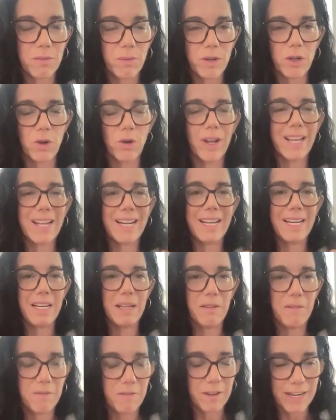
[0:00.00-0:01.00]
We don't get
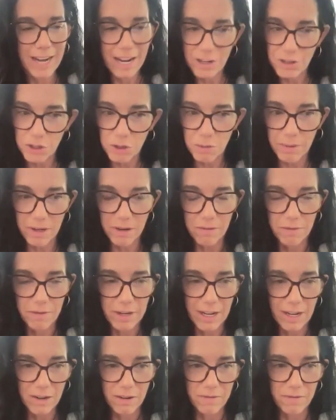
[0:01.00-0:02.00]
any financial
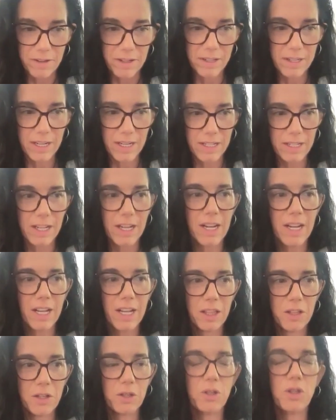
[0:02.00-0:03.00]
benefit out of it. And
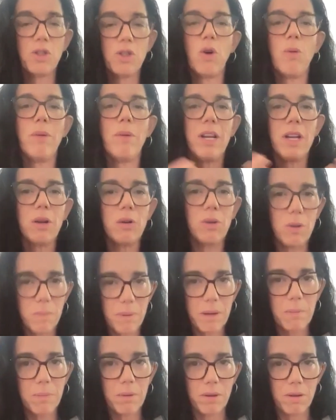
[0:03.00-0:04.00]
there's so many good
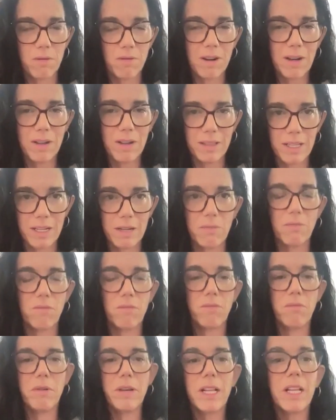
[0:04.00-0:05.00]
people around that
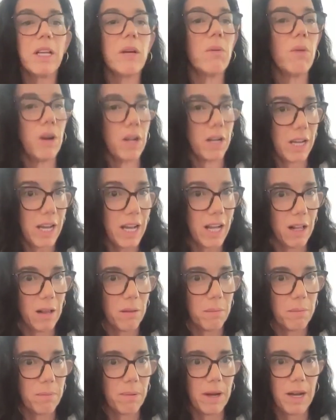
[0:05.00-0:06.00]
really want to
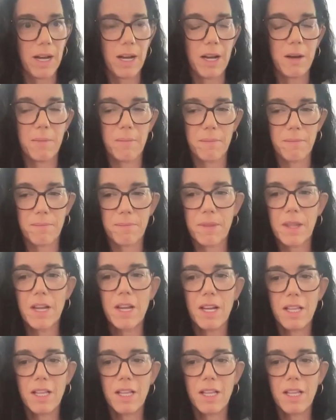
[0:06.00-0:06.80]
help, and